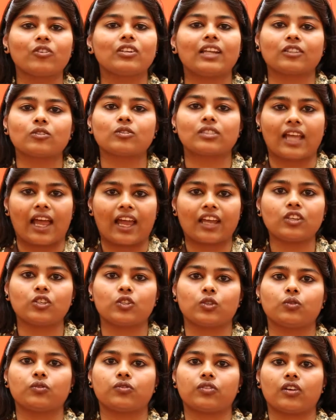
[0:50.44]
would like to
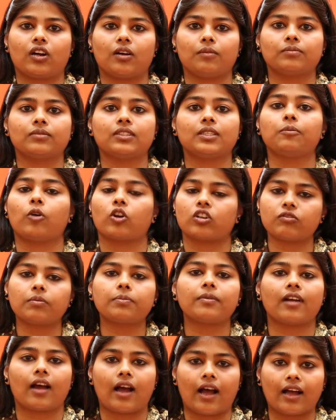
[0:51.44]
thank you from the bottom of
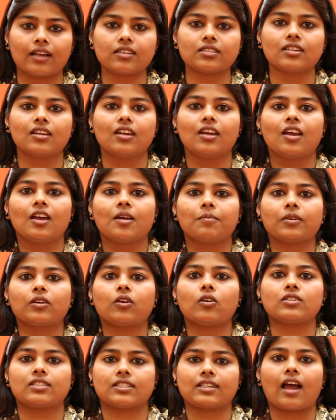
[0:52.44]
my heart
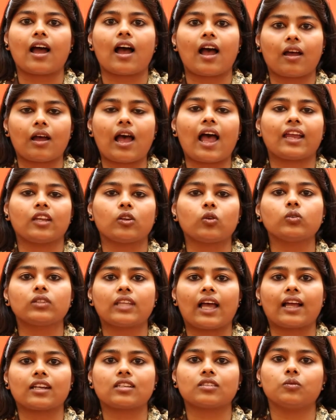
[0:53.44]
because yeah, I know
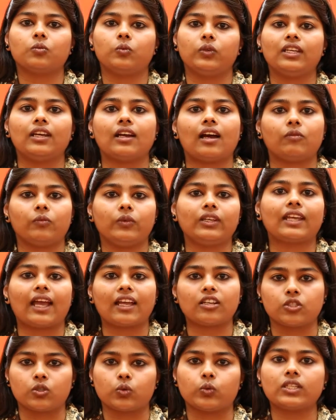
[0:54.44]
that we, we
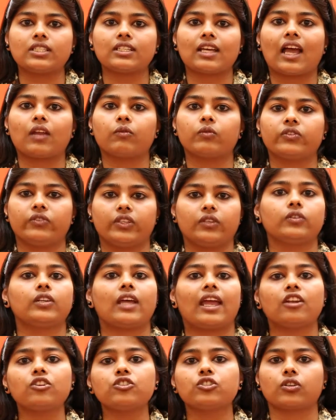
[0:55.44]
can do it and we, we would
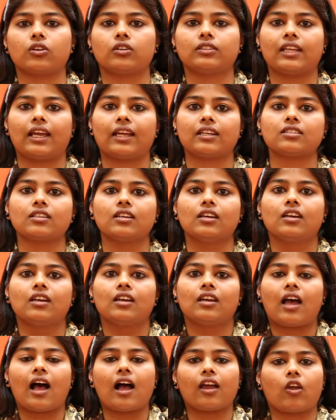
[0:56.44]
ensure that
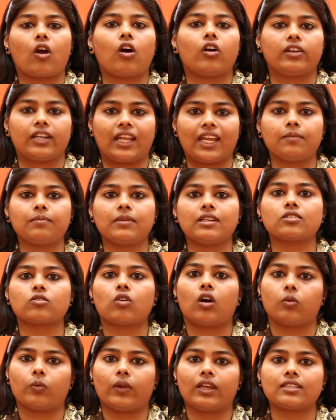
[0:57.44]
your name is
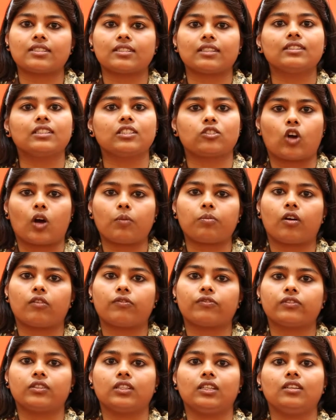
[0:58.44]
always in the top
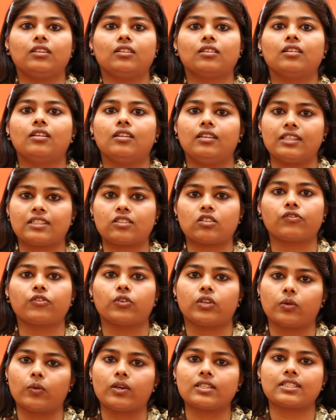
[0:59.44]
of the list of
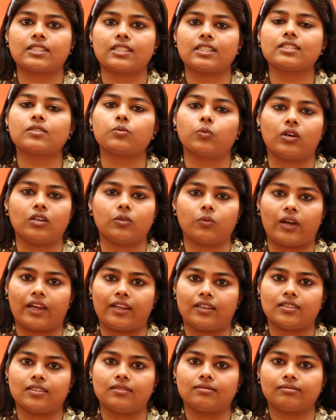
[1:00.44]
universities
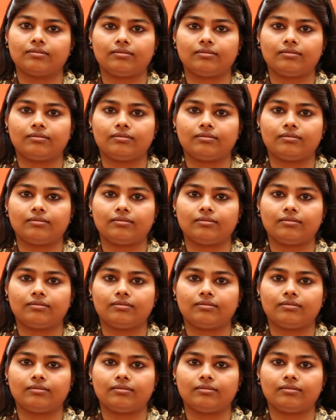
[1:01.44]
worldwide.